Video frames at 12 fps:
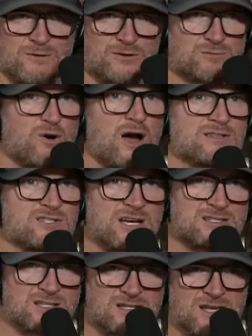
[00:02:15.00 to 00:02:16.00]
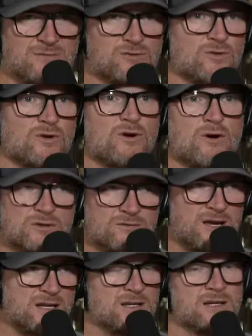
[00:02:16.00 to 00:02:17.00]
first projects that they've sort of
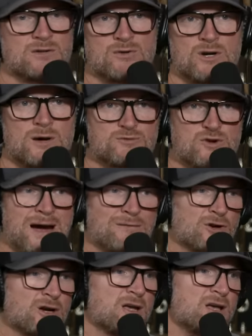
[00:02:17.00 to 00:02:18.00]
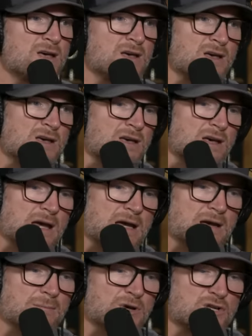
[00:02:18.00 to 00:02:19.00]
cultivated into a cup driver.
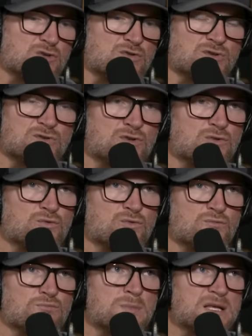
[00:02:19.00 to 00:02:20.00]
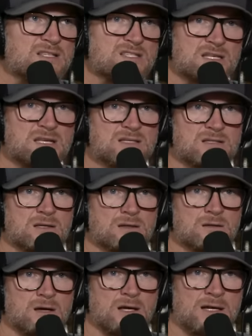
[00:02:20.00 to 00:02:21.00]
But you
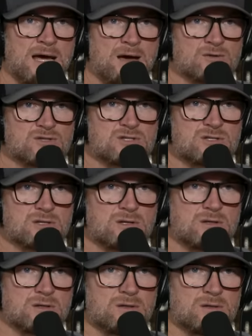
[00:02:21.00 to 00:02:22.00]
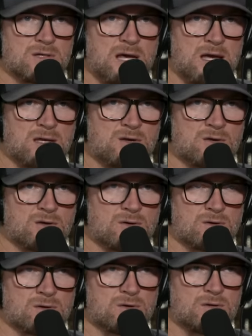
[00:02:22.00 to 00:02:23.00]
mid-season announce that
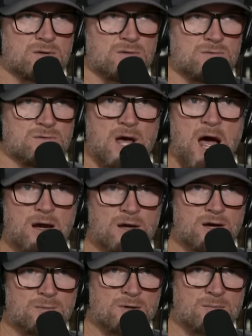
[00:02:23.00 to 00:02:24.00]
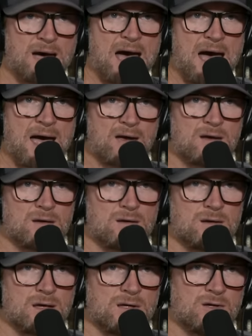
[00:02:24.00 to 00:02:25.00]
you're not coming back
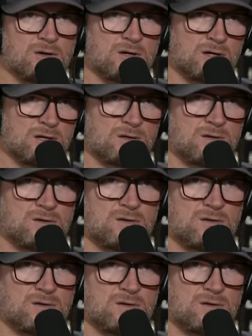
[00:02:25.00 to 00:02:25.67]
and you're going to,